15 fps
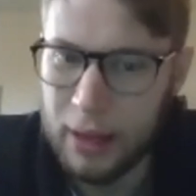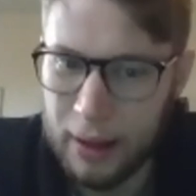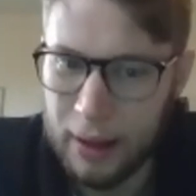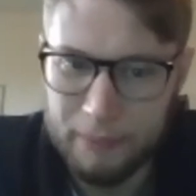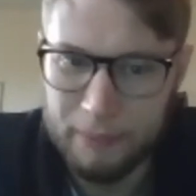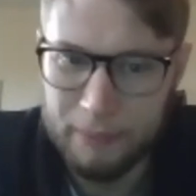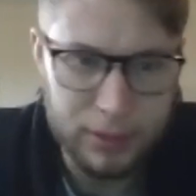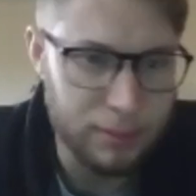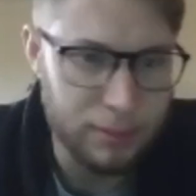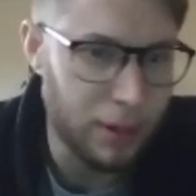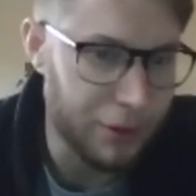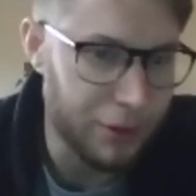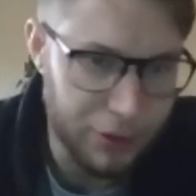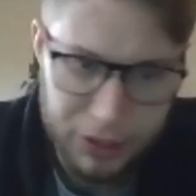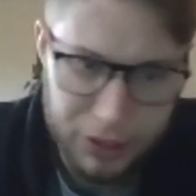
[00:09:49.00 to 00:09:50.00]
on some
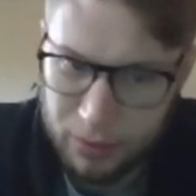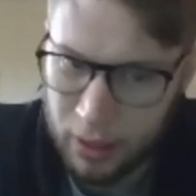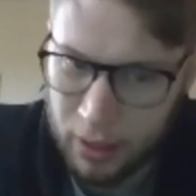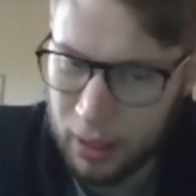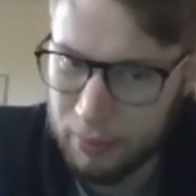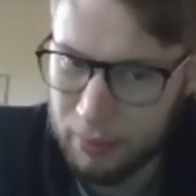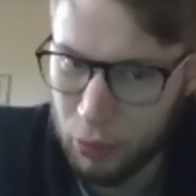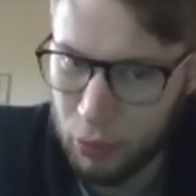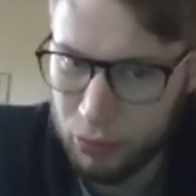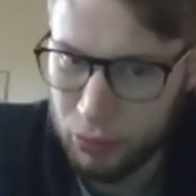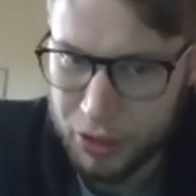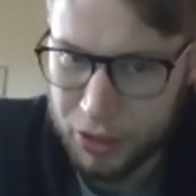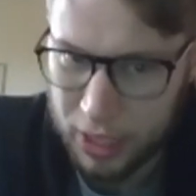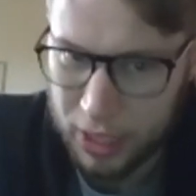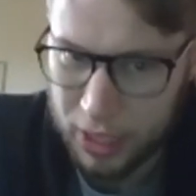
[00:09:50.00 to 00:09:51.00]
other older
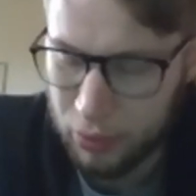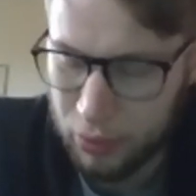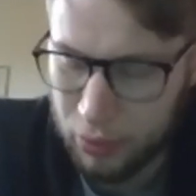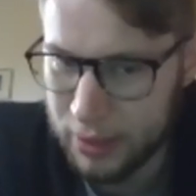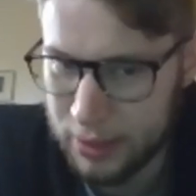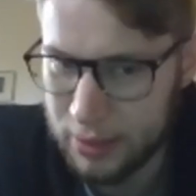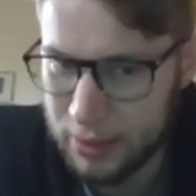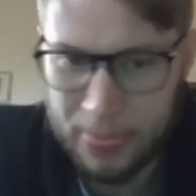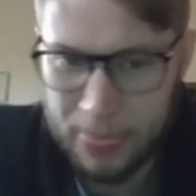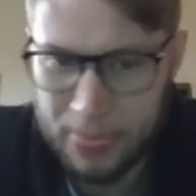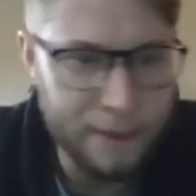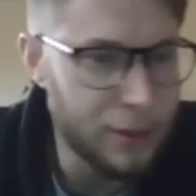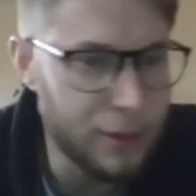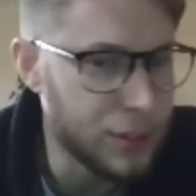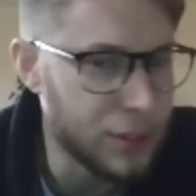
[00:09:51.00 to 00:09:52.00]
checkpoints.
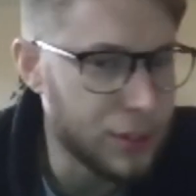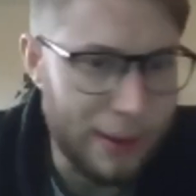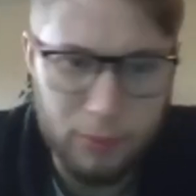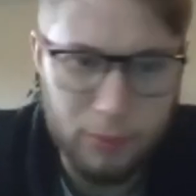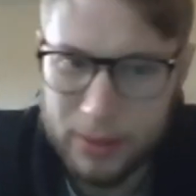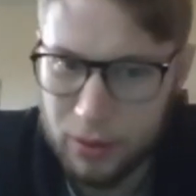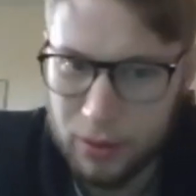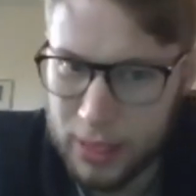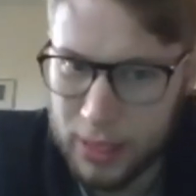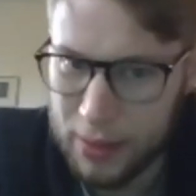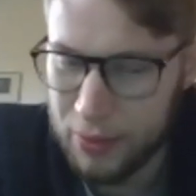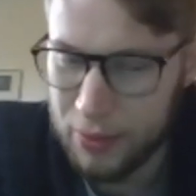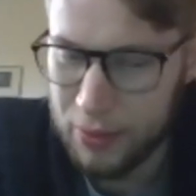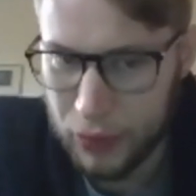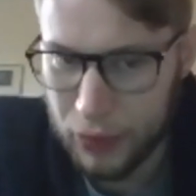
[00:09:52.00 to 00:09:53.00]
So I will be looking
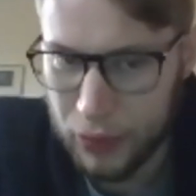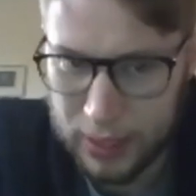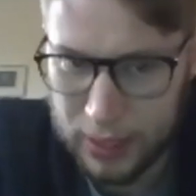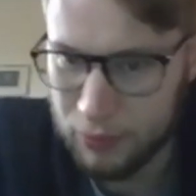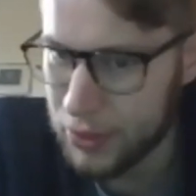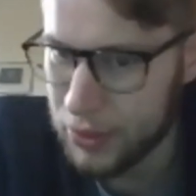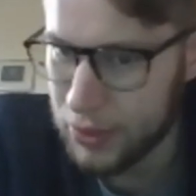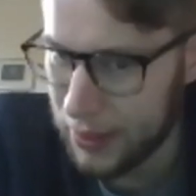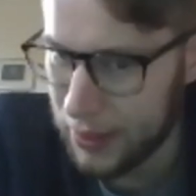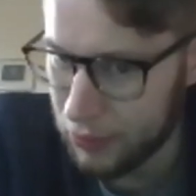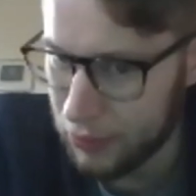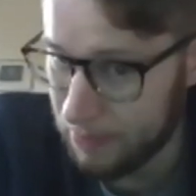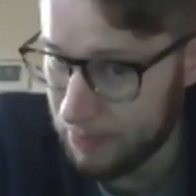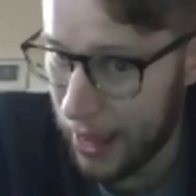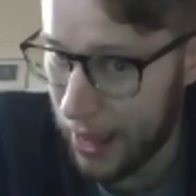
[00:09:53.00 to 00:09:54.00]
at those and I will send
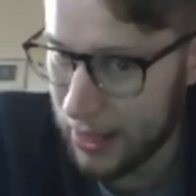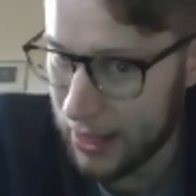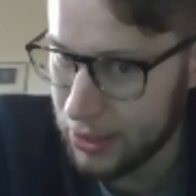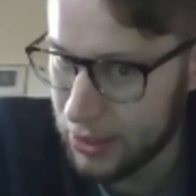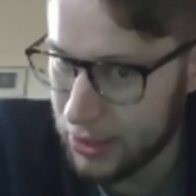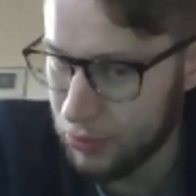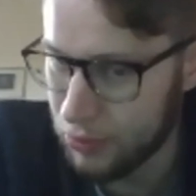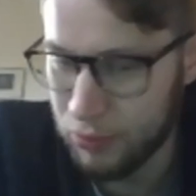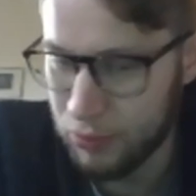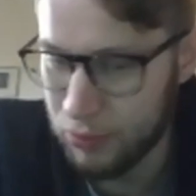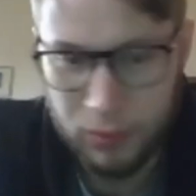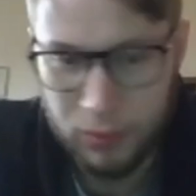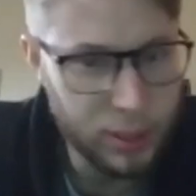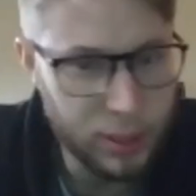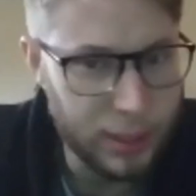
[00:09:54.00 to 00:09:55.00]
those back to you
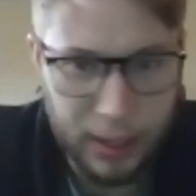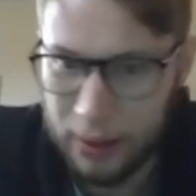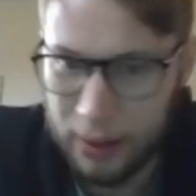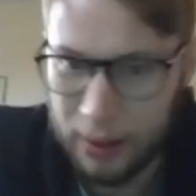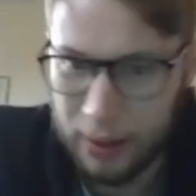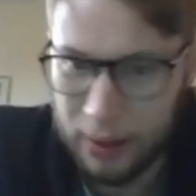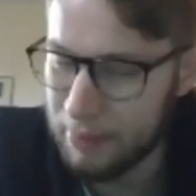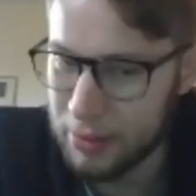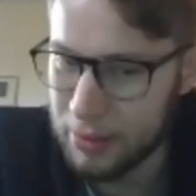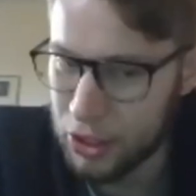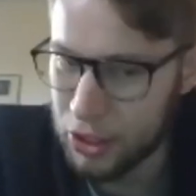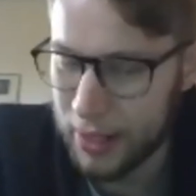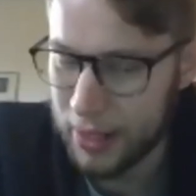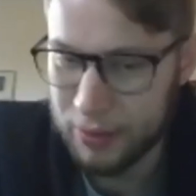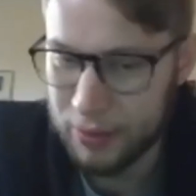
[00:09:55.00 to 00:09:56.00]
and be
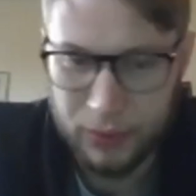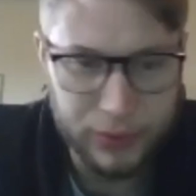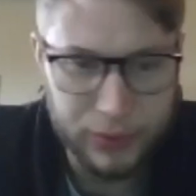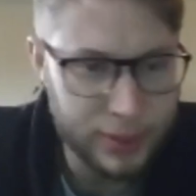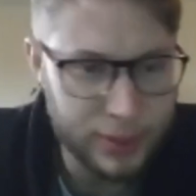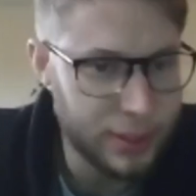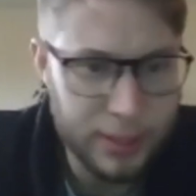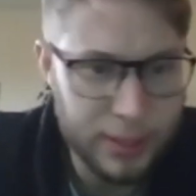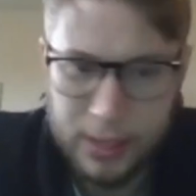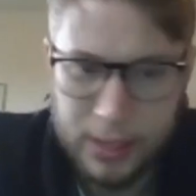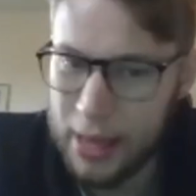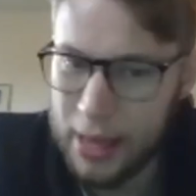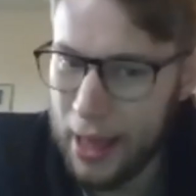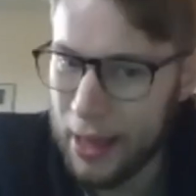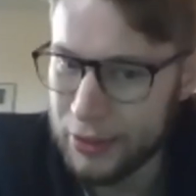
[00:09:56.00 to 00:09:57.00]
checking those
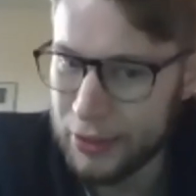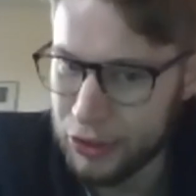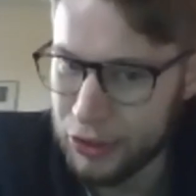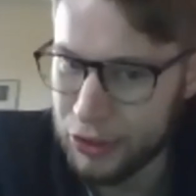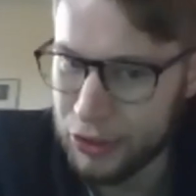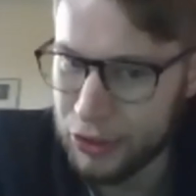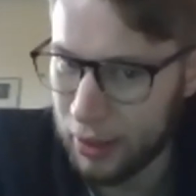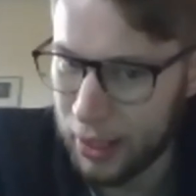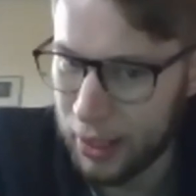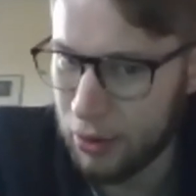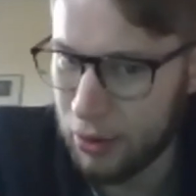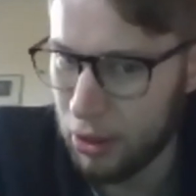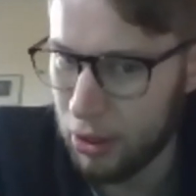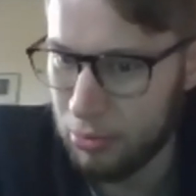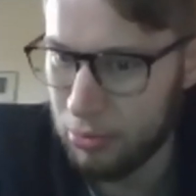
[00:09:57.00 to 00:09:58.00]
as you are getting
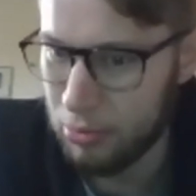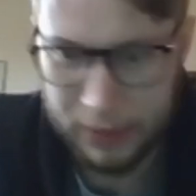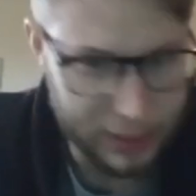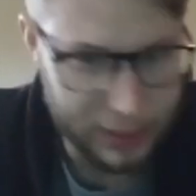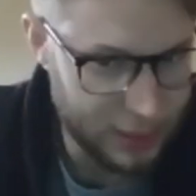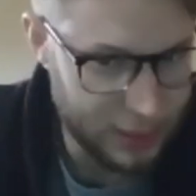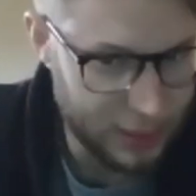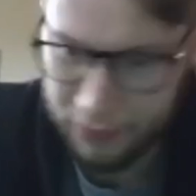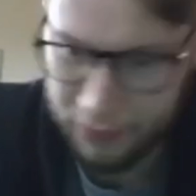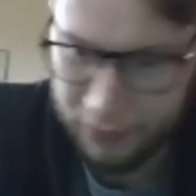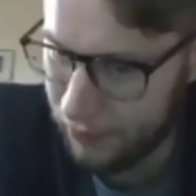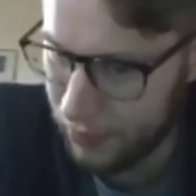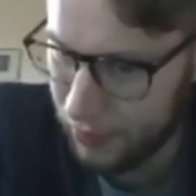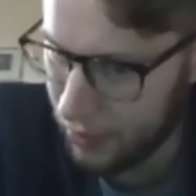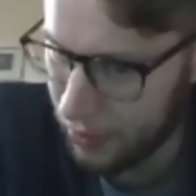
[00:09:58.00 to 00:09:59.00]
caught up on this stuff.
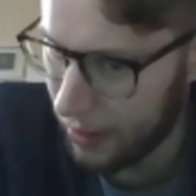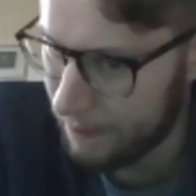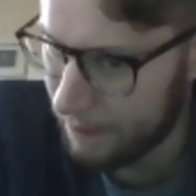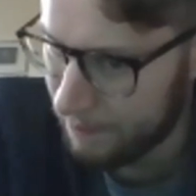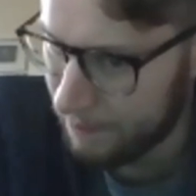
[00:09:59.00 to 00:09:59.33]
Okay.